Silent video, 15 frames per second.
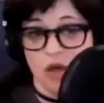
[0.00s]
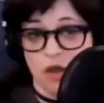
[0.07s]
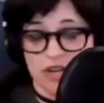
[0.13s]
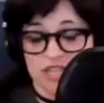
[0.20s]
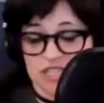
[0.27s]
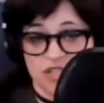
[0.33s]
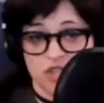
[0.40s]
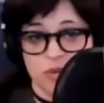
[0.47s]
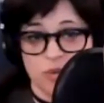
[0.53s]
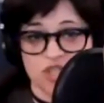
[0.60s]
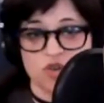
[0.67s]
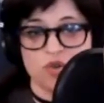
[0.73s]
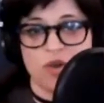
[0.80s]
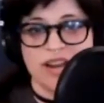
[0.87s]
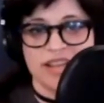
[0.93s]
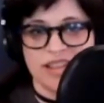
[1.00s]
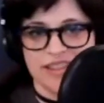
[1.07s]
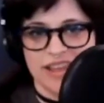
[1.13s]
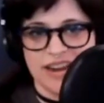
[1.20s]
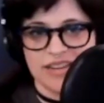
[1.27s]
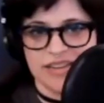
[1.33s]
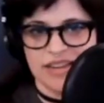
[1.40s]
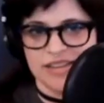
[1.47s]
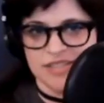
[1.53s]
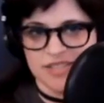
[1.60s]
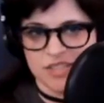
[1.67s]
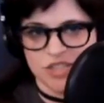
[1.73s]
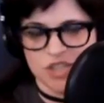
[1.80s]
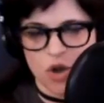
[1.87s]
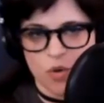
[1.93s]
It's to its credit that it
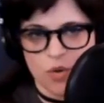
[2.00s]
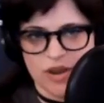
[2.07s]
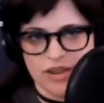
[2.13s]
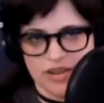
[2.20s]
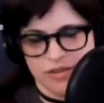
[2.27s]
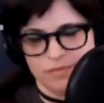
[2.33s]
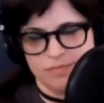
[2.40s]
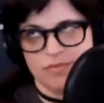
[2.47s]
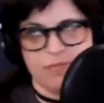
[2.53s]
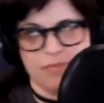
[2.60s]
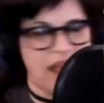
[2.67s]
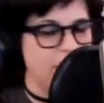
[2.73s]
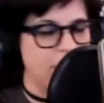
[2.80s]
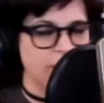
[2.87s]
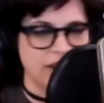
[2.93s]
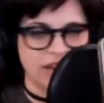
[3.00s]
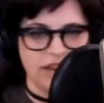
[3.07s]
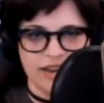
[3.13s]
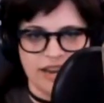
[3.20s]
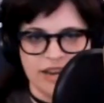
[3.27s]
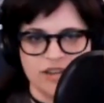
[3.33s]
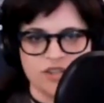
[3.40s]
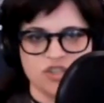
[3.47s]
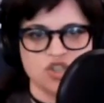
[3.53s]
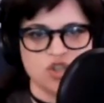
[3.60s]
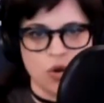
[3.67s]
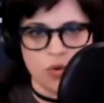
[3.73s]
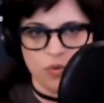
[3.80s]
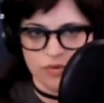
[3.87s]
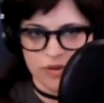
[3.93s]
is so parodied and
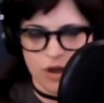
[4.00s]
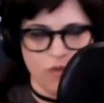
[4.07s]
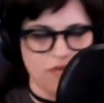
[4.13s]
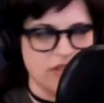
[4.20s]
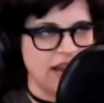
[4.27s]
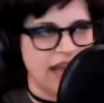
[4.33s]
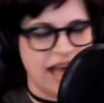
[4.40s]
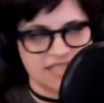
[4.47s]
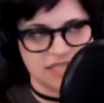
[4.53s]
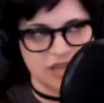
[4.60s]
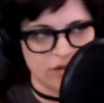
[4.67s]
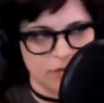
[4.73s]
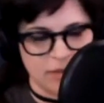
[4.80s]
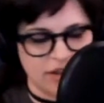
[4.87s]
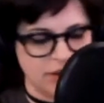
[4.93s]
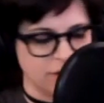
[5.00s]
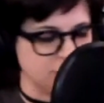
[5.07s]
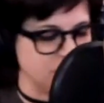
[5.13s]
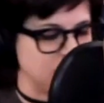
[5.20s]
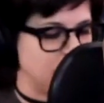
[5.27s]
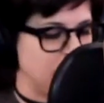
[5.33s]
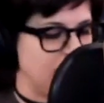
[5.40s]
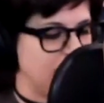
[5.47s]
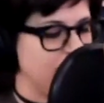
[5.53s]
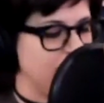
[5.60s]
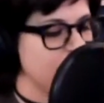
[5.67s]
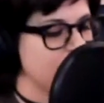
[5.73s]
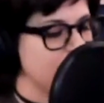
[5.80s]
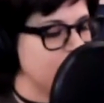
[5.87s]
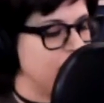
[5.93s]
shown over the last however many years it's been.
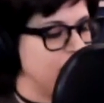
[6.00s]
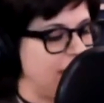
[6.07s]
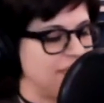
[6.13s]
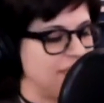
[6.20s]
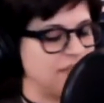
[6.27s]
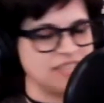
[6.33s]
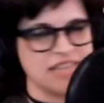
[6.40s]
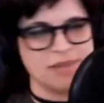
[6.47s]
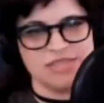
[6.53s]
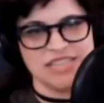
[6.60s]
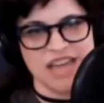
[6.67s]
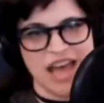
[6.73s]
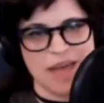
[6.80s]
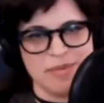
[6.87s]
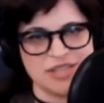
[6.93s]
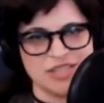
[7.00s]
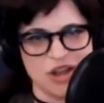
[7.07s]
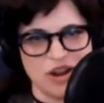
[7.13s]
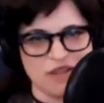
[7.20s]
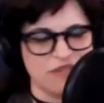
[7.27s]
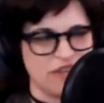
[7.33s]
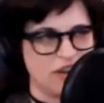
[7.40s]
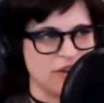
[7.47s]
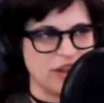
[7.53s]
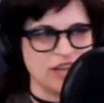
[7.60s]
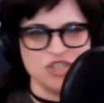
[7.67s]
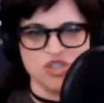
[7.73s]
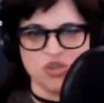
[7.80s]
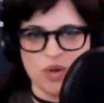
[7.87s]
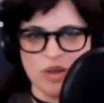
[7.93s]
But at the same time, it's not a very
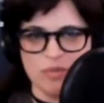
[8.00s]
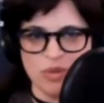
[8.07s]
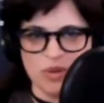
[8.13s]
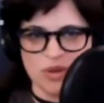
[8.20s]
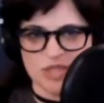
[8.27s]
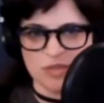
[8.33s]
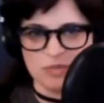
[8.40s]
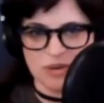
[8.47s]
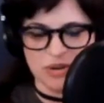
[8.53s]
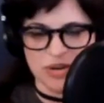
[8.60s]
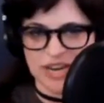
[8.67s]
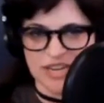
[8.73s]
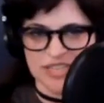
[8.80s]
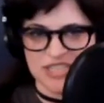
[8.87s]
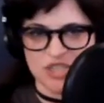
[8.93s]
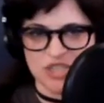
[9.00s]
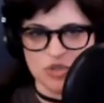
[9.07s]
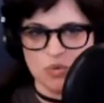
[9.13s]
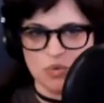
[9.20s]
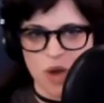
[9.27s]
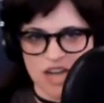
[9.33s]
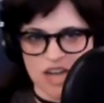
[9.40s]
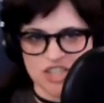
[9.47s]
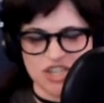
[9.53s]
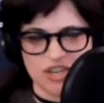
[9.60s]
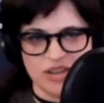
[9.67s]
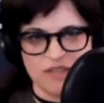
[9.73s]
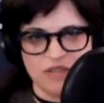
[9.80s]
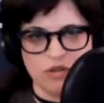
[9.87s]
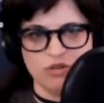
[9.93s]
enjoyable experience to watch
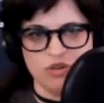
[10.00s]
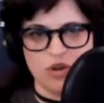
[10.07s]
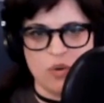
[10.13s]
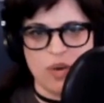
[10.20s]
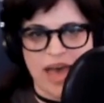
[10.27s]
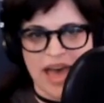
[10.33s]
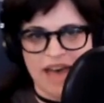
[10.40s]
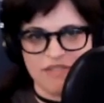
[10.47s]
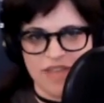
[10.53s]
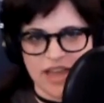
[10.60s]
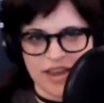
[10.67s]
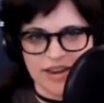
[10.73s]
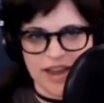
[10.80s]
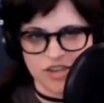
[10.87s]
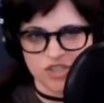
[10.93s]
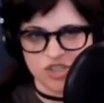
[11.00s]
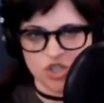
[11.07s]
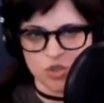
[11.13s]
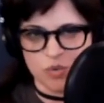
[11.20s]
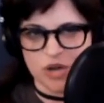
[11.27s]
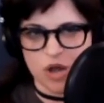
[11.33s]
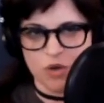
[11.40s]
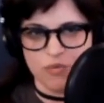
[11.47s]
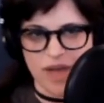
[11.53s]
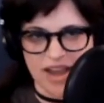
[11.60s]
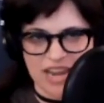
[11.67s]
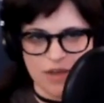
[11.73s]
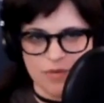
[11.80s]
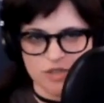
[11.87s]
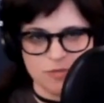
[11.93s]
it if you don't have that connection to it
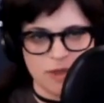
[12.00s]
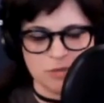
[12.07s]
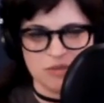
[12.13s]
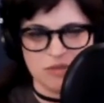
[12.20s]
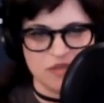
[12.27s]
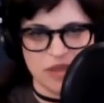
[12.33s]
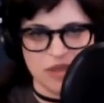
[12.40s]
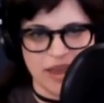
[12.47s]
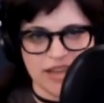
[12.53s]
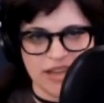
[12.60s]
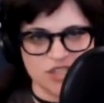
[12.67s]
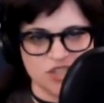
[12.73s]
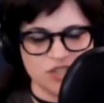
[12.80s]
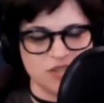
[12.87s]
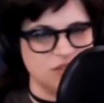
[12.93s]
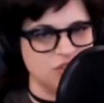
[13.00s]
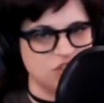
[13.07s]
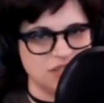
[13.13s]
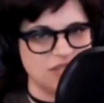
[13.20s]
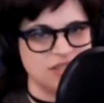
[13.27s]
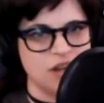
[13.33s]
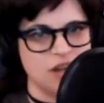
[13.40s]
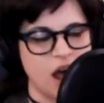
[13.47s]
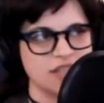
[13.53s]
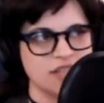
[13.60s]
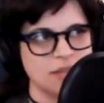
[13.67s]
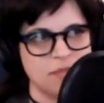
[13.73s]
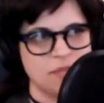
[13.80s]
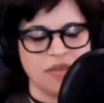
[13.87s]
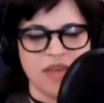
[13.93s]
already, which makes me feel like it's just
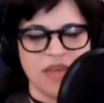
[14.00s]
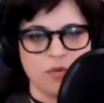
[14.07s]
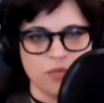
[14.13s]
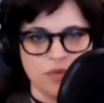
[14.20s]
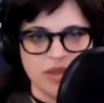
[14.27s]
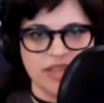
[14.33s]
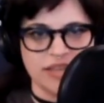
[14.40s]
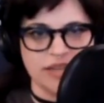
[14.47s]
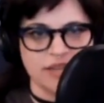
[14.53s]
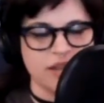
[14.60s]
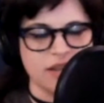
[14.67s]
not something that really